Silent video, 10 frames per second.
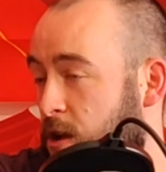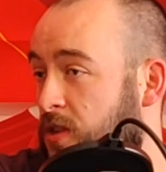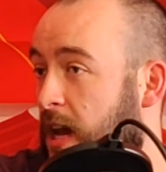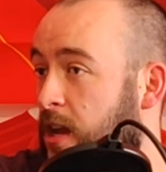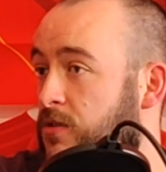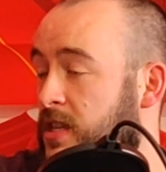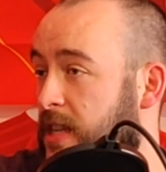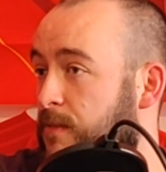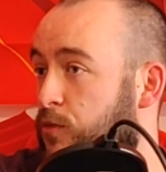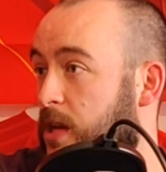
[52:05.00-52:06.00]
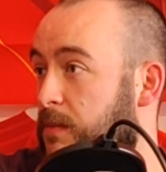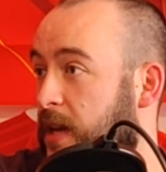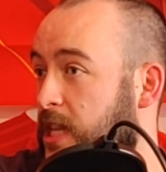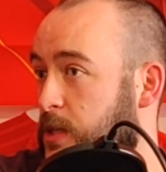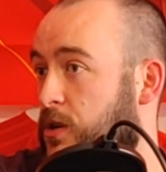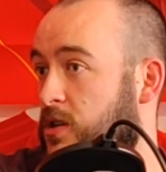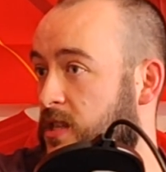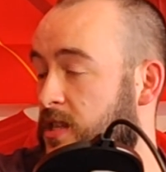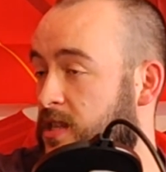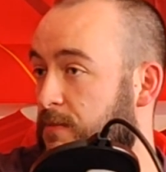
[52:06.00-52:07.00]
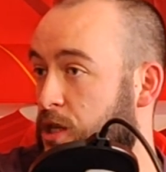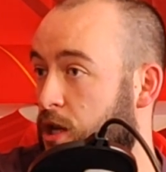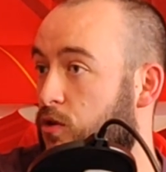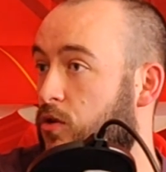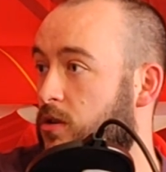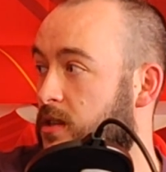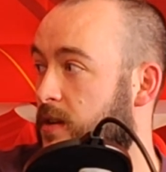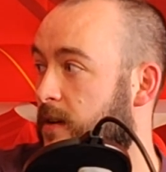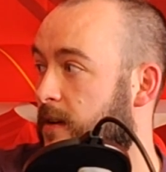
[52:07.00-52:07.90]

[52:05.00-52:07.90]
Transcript: I, un- I understand what he means because this team's so good.